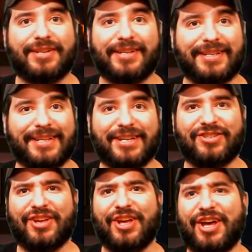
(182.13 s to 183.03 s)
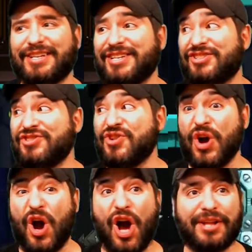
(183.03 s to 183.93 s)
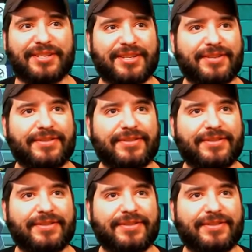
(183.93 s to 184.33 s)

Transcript: I guess, I guess not.